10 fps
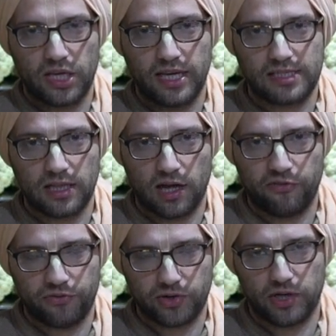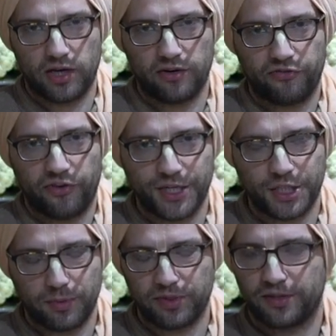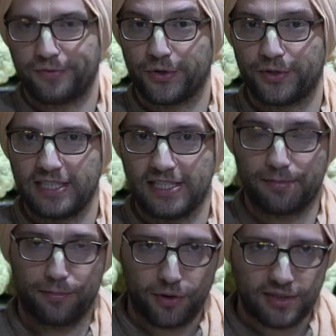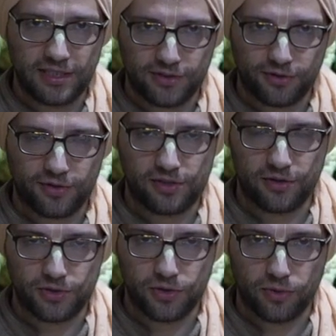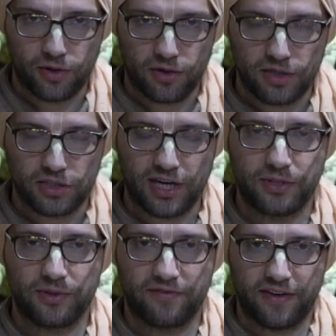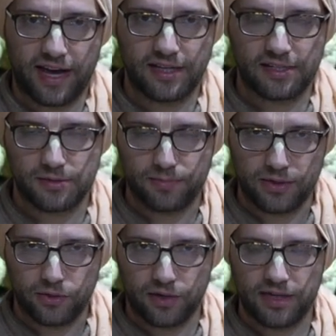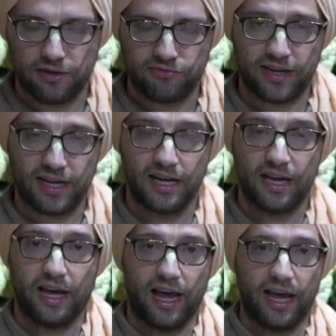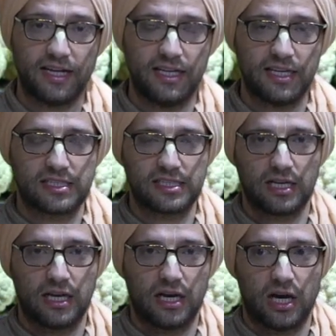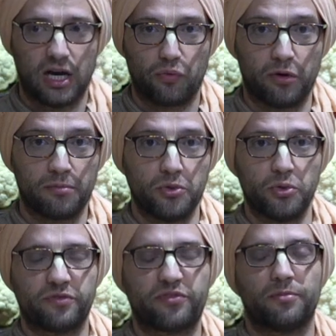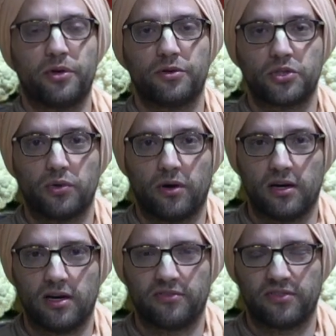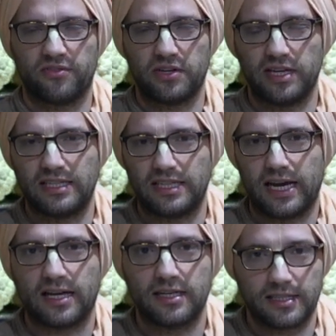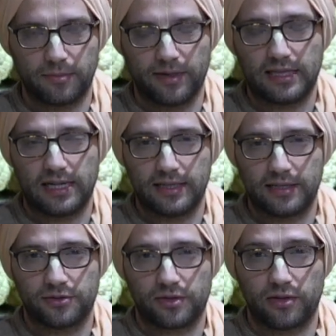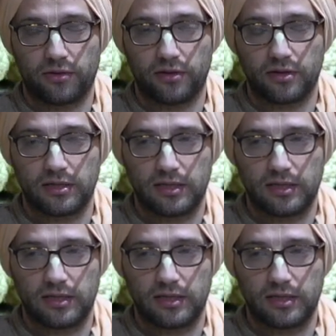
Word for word: he has love for God, friendship with devotees, mercy towards those who are trying to advance but who are neophyte, and he is uh, removed from those who are of the very antagonistic mentality to the Lord.